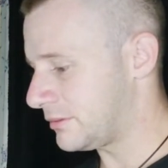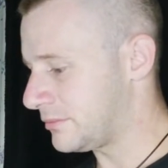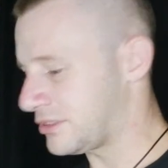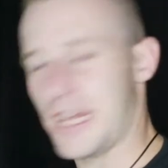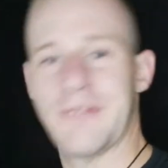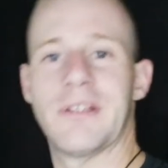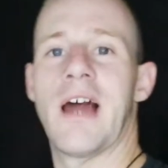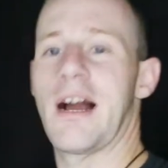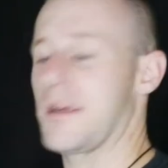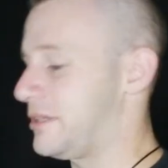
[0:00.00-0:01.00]
Save the
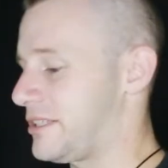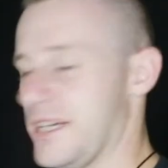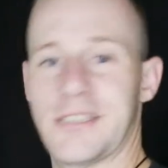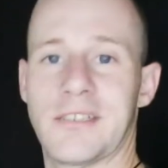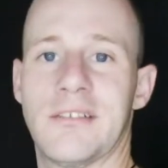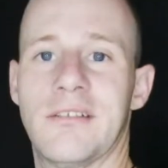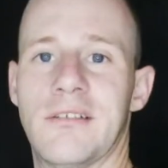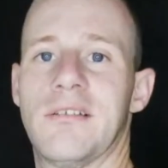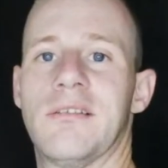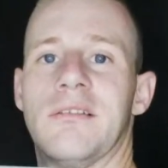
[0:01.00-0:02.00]
documentation.
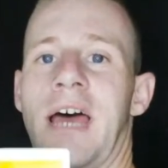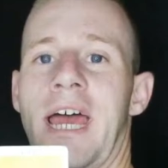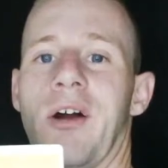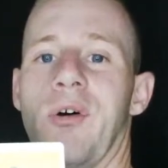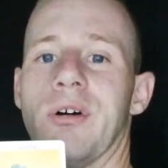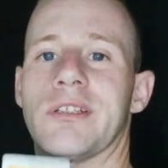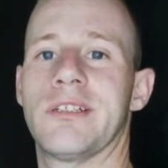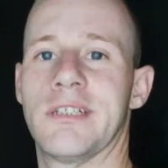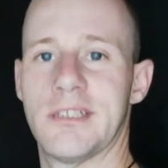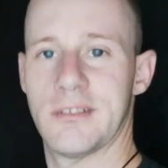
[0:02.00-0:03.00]
Hang on to
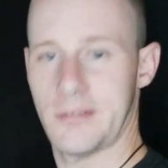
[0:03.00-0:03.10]
it.